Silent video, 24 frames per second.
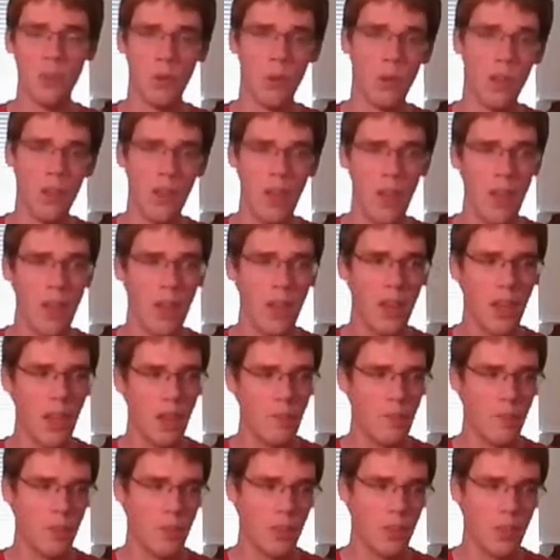Or
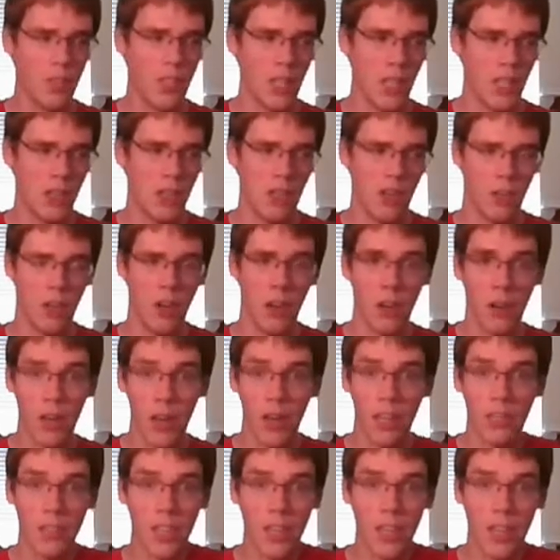if you're seeing the
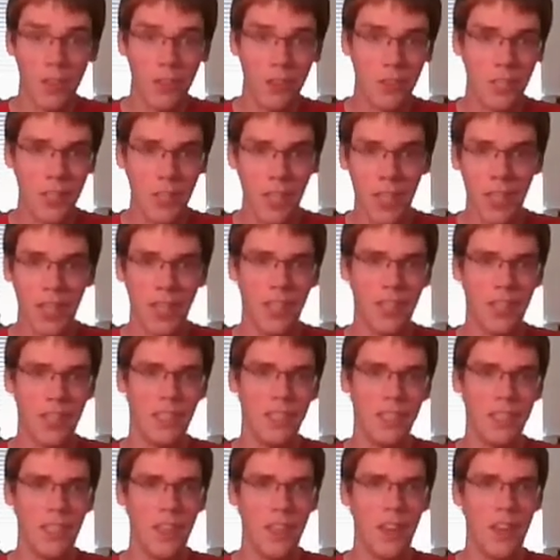Gaara DLC,
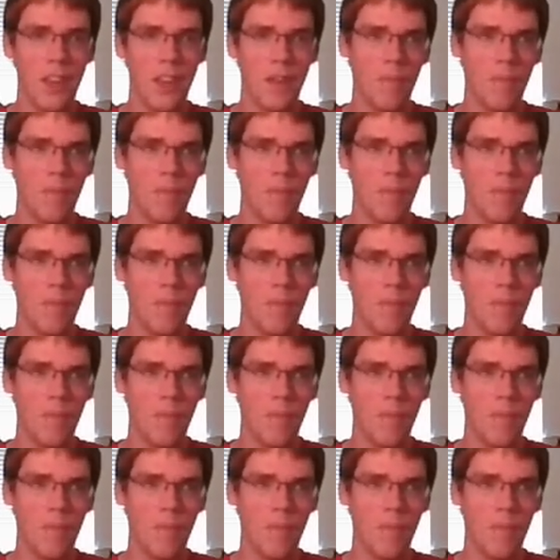he's